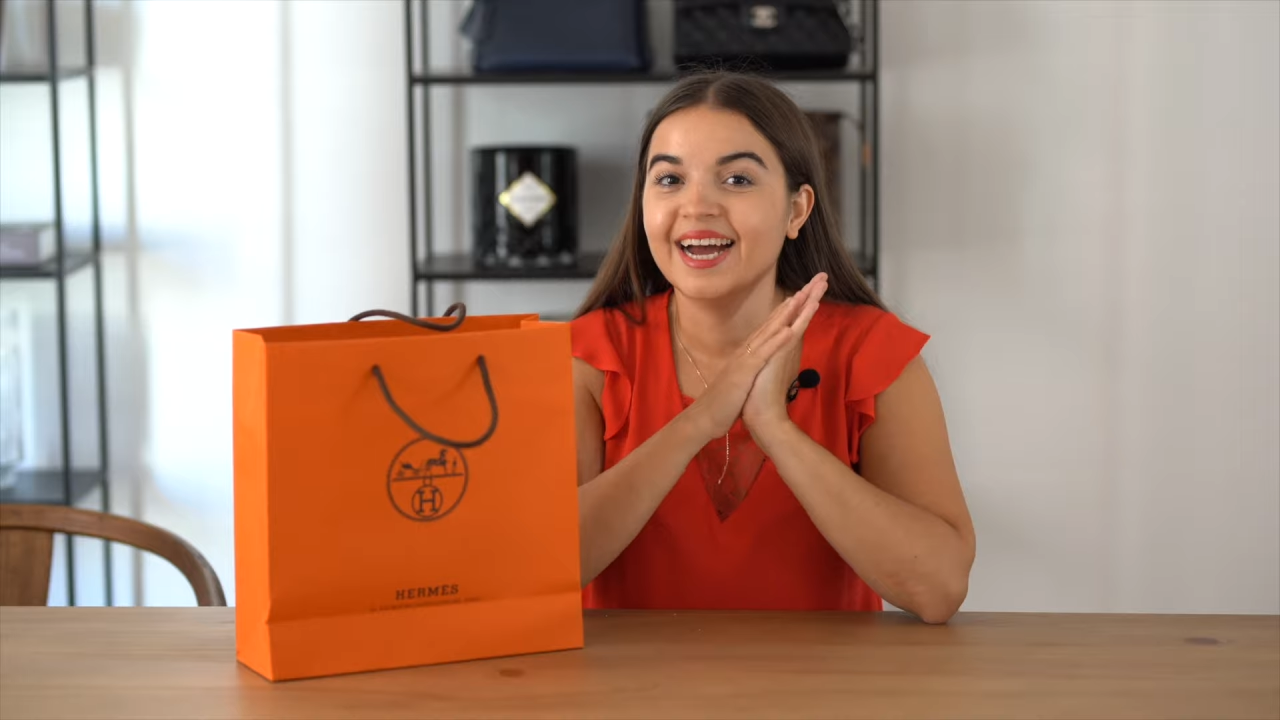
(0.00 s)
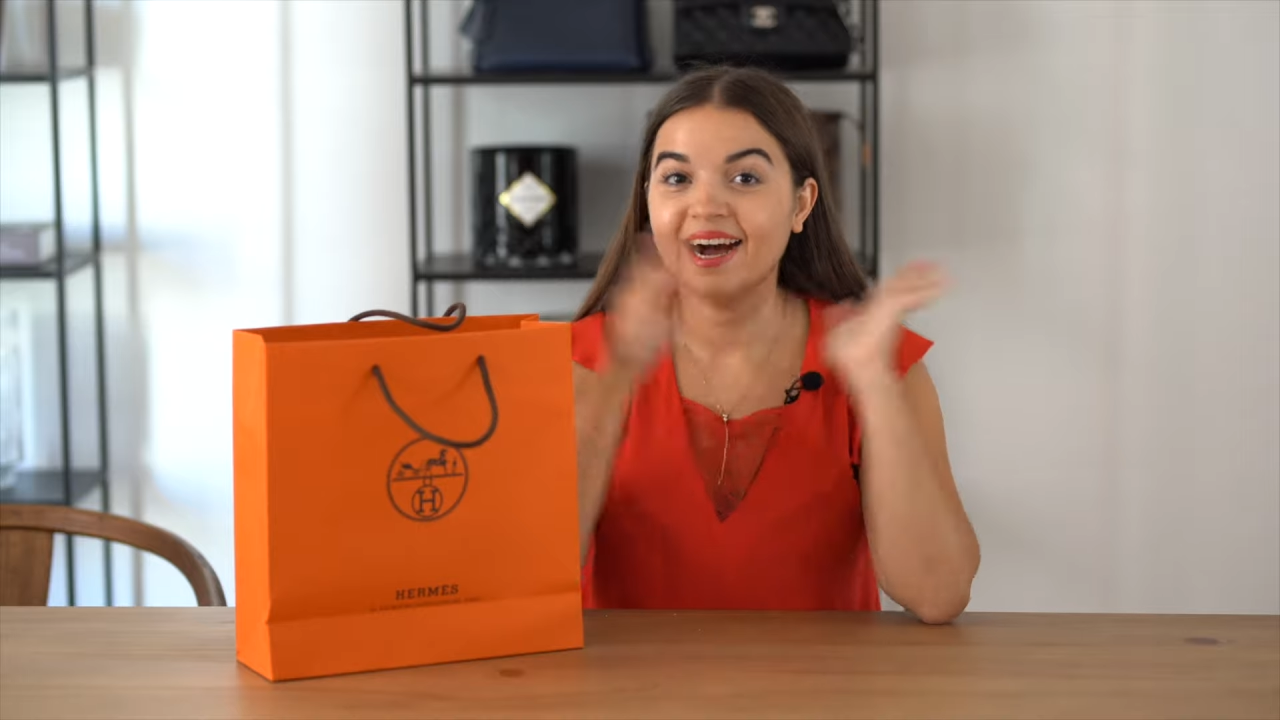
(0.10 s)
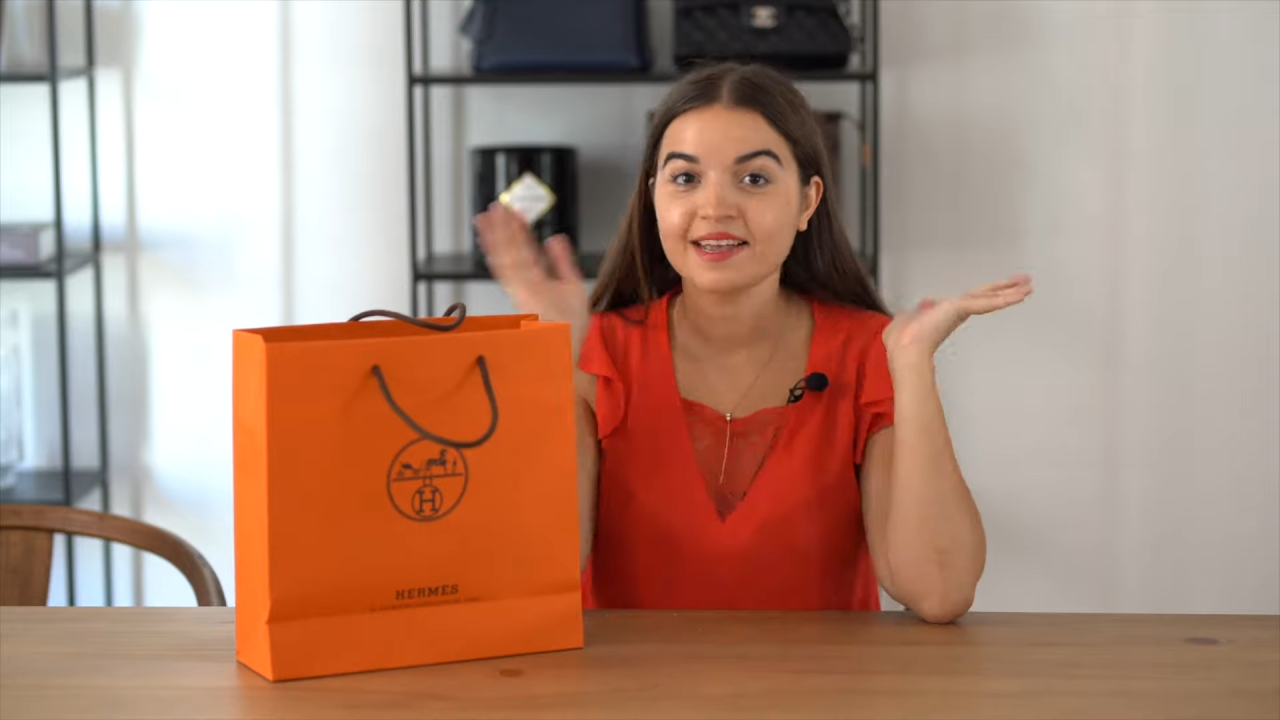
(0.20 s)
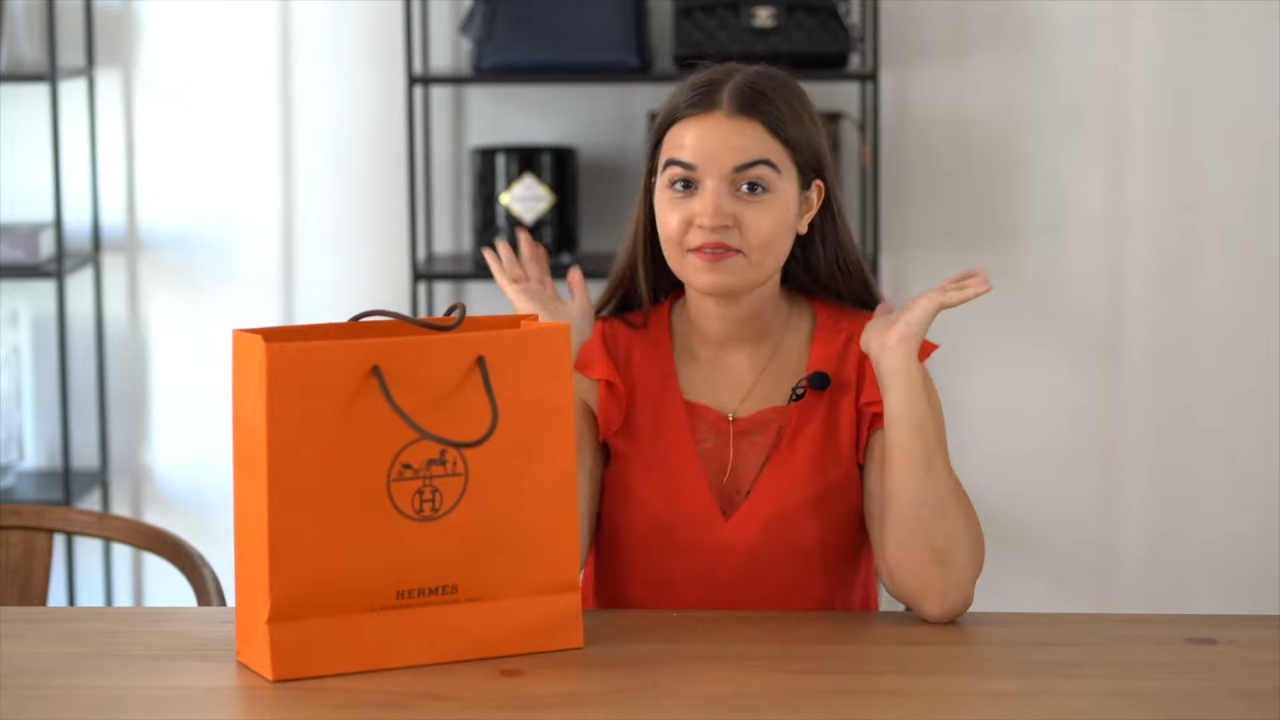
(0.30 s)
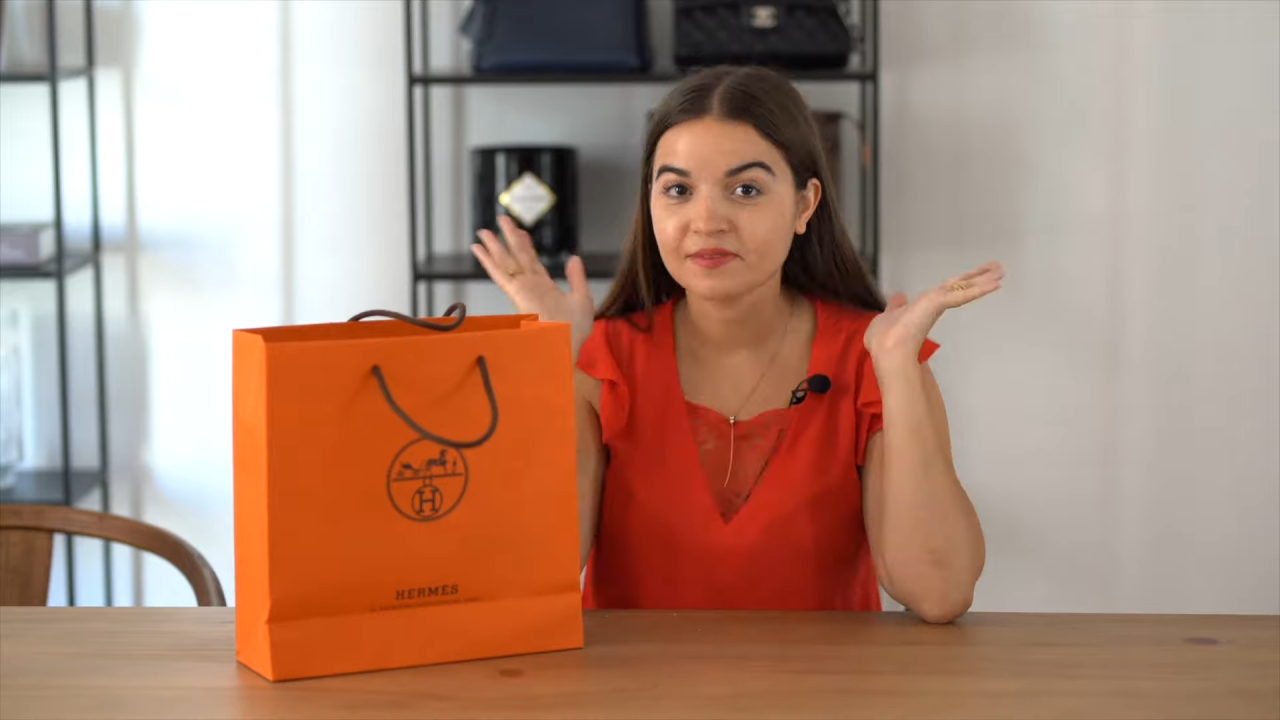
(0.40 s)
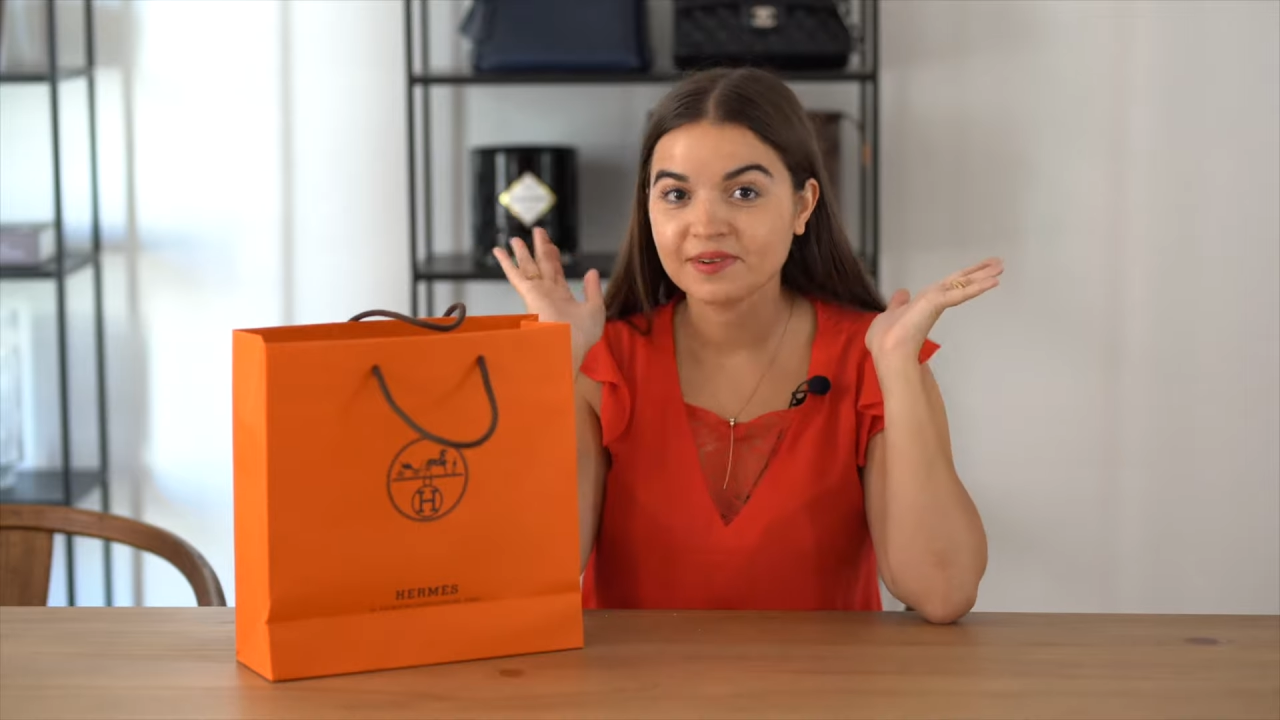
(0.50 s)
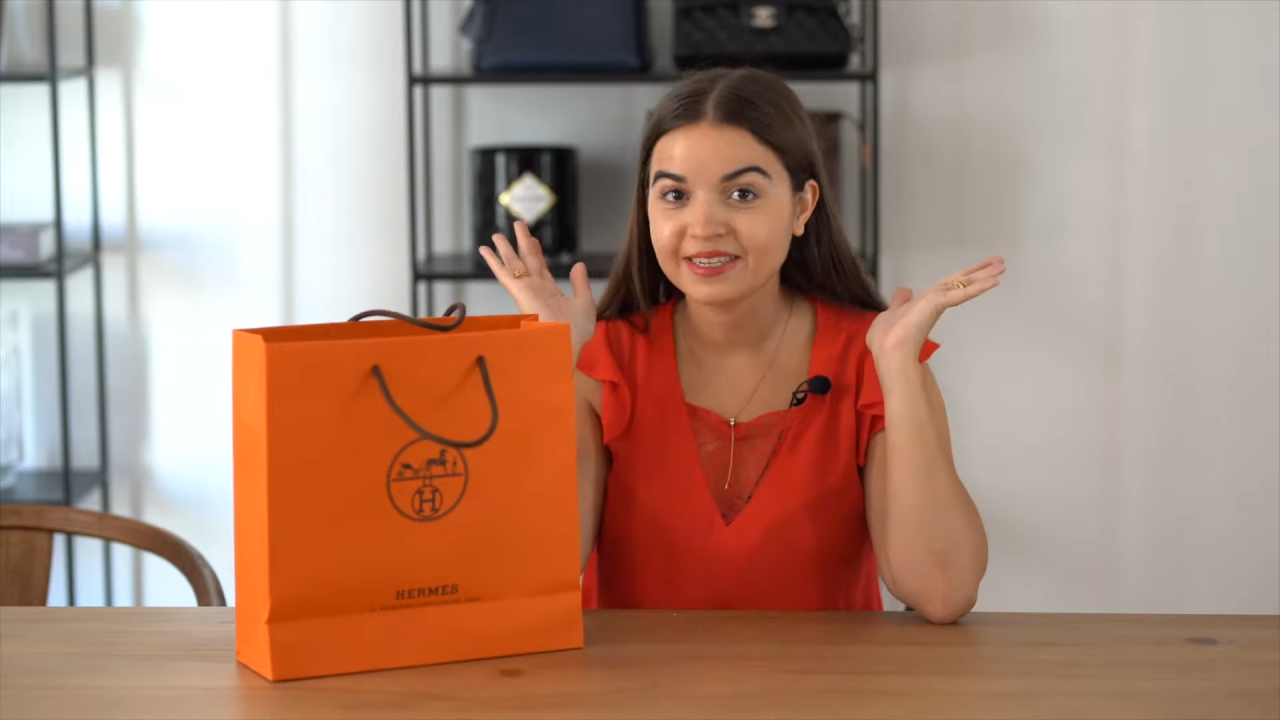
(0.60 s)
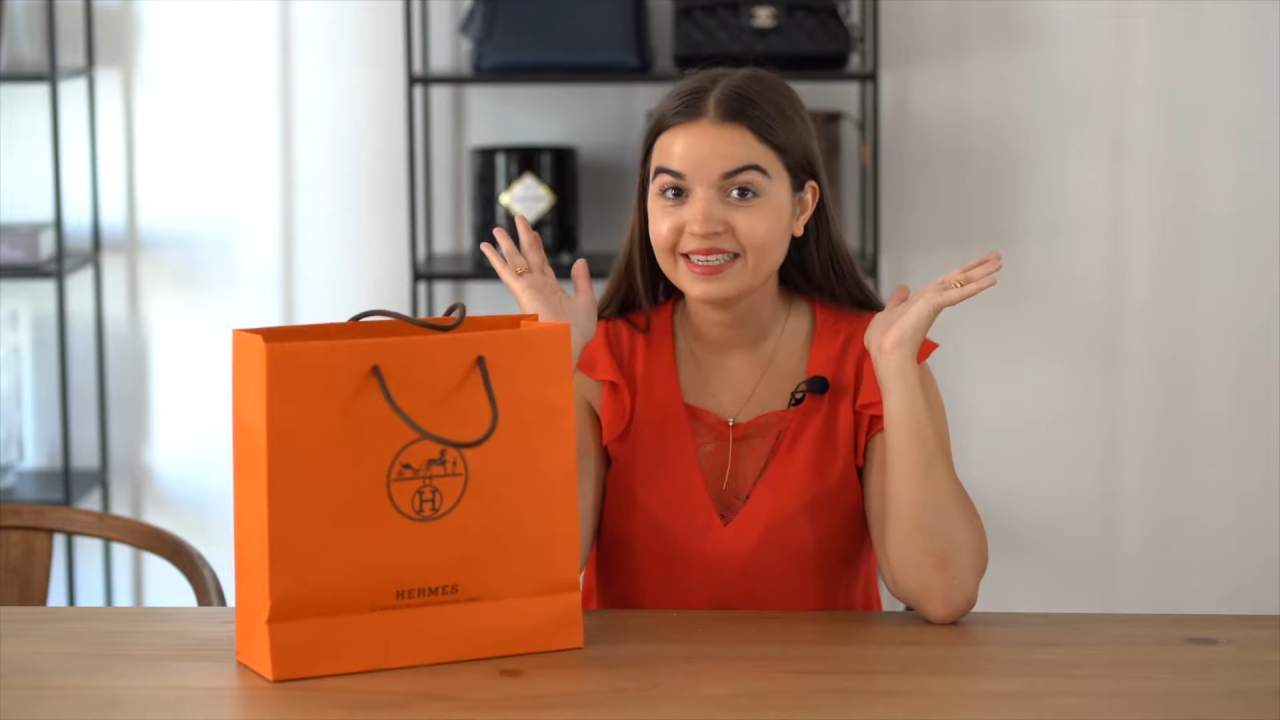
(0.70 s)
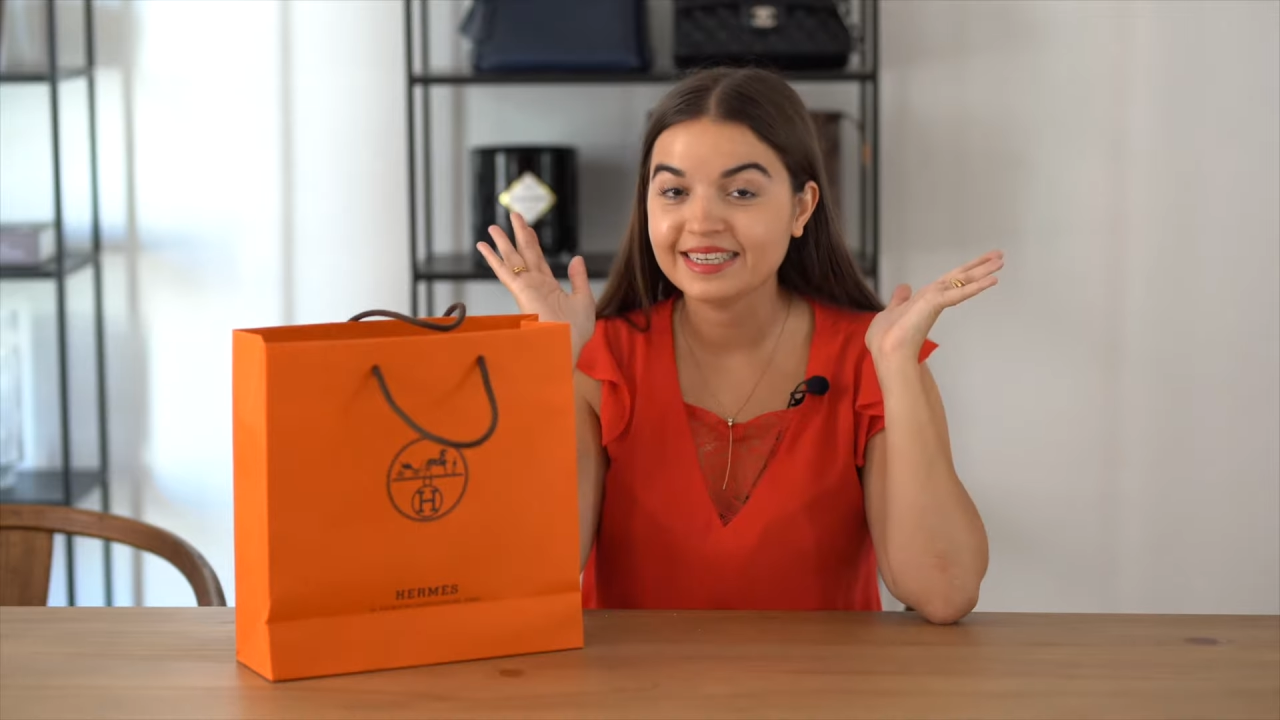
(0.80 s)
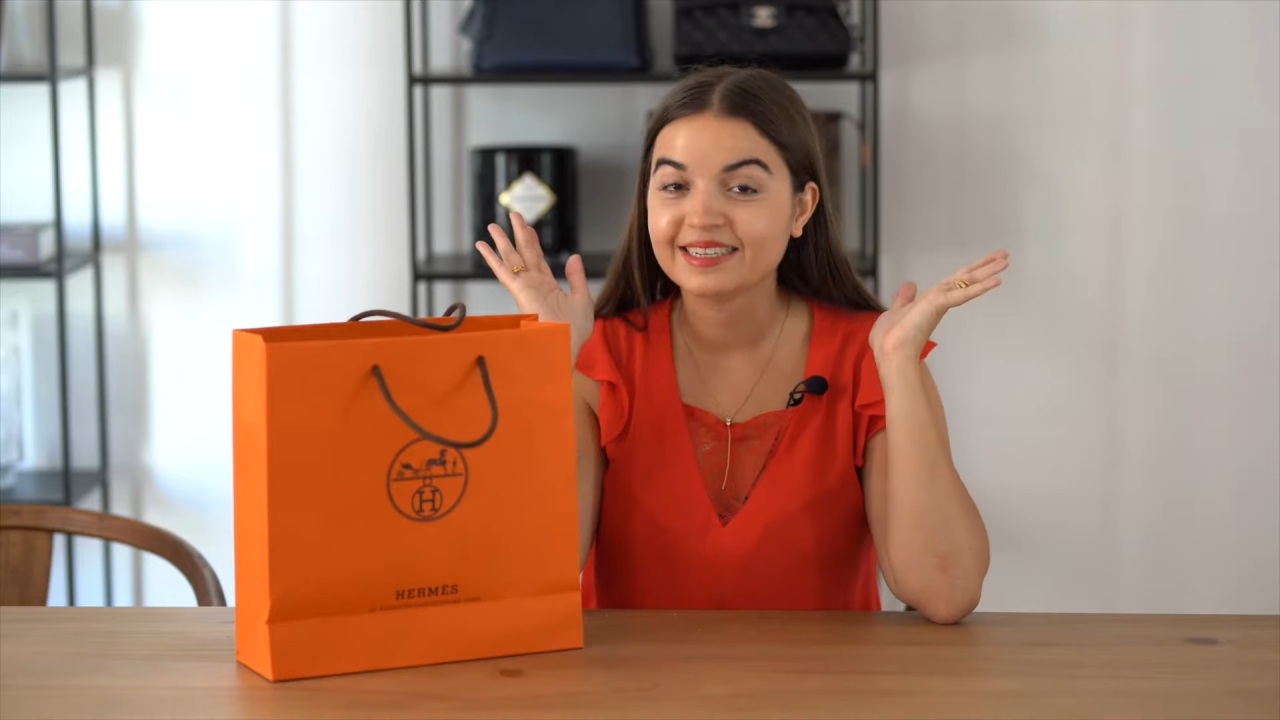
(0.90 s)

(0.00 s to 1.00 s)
Hi everybody,